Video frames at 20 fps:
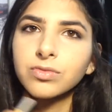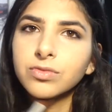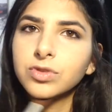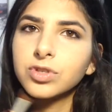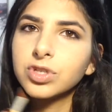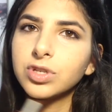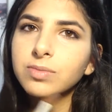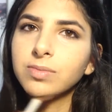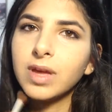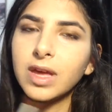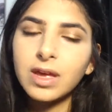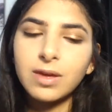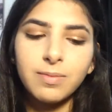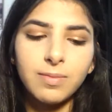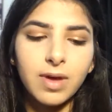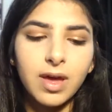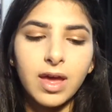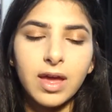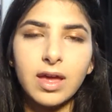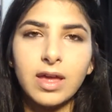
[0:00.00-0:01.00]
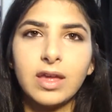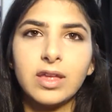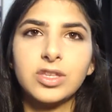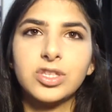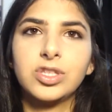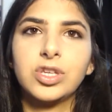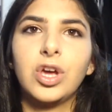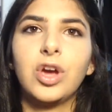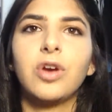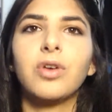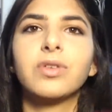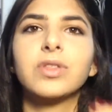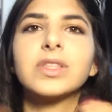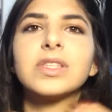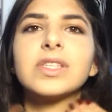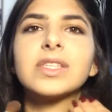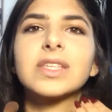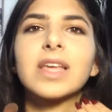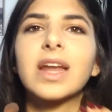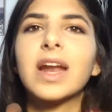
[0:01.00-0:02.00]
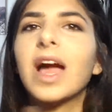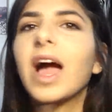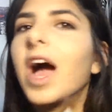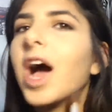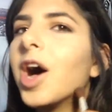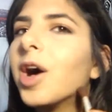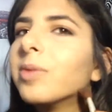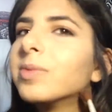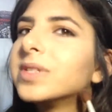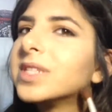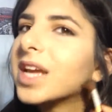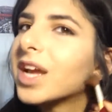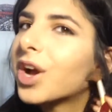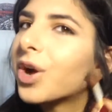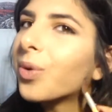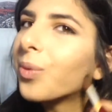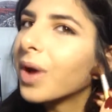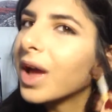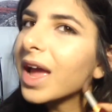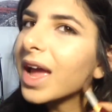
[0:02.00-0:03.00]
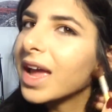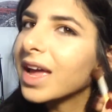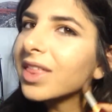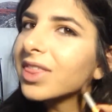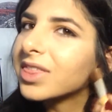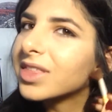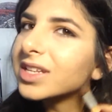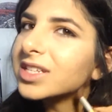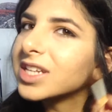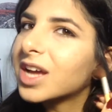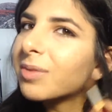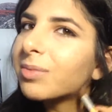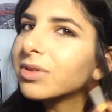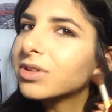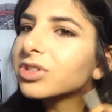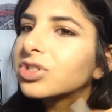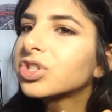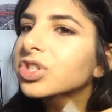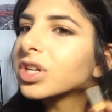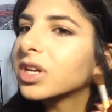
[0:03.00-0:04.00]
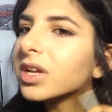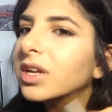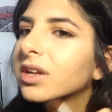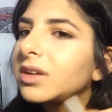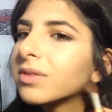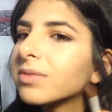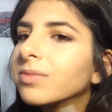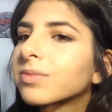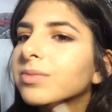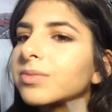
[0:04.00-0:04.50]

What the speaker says: to make so this is going to help take away the double chin.